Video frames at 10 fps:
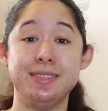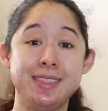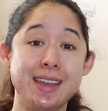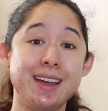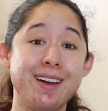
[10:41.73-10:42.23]
And
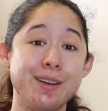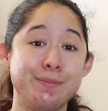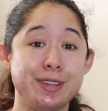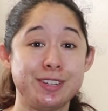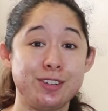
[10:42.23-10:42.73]
then I got a
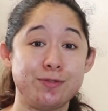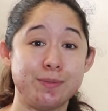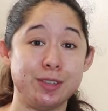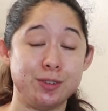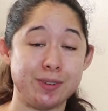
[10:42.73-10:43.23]
message
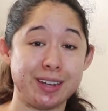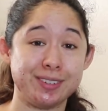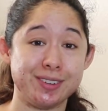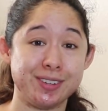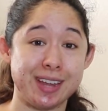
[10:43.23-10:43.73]
from the
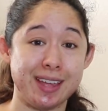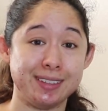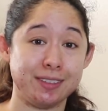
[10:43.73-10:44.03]
director saying